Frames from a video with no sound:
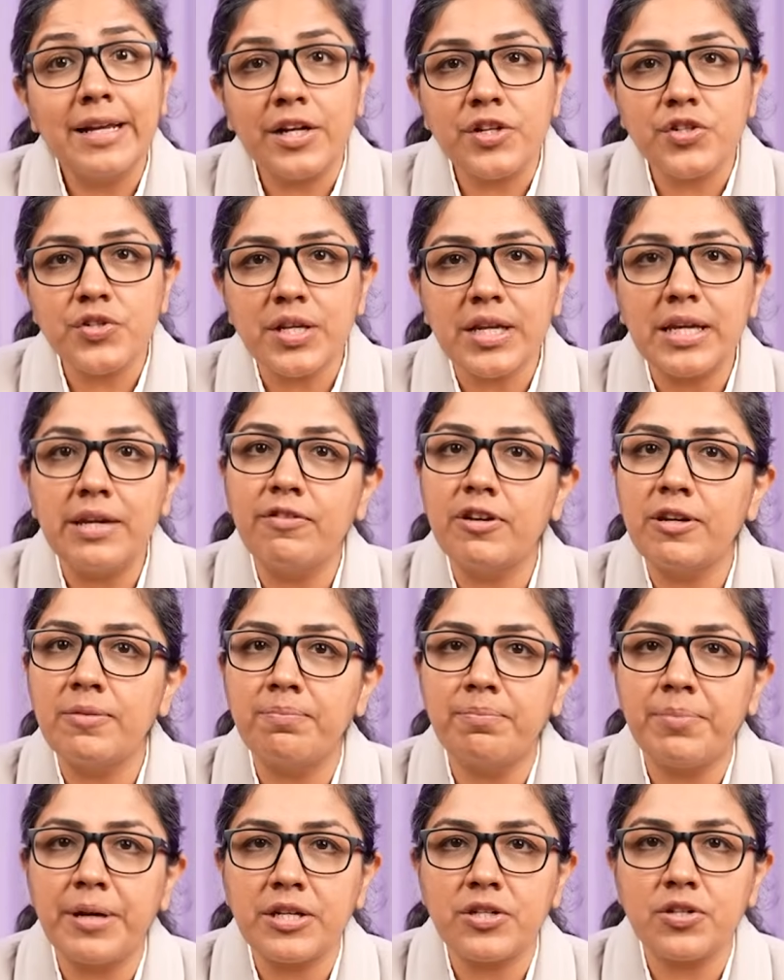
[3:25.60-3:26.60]
it's even
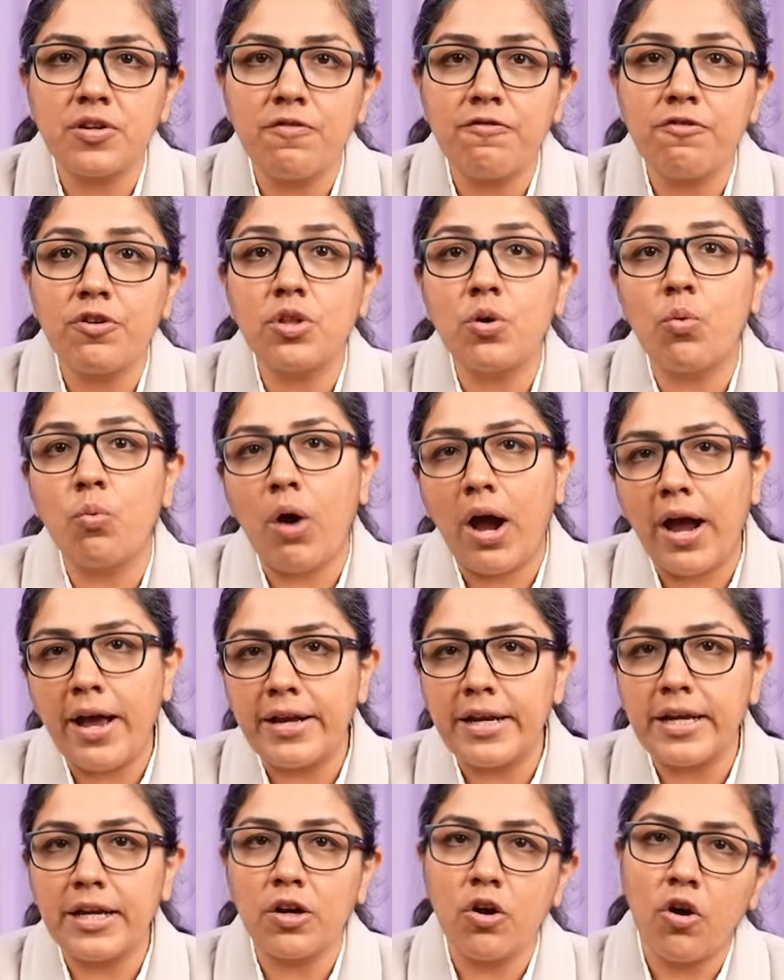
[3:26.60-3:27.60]
better for the
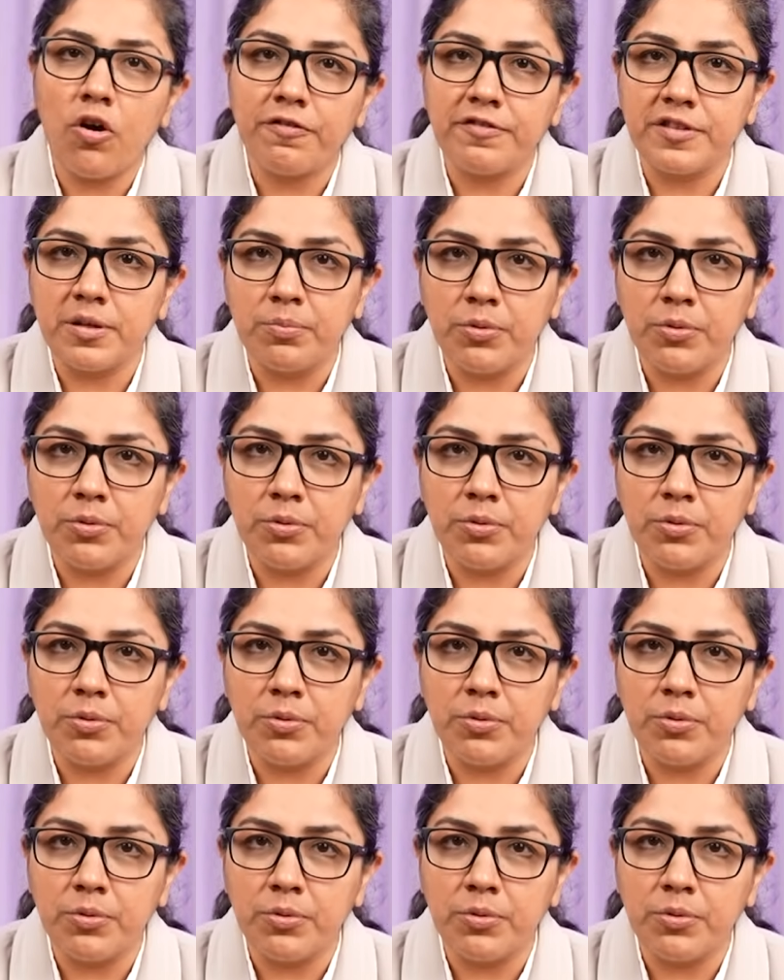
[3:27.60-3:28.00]
wiring of the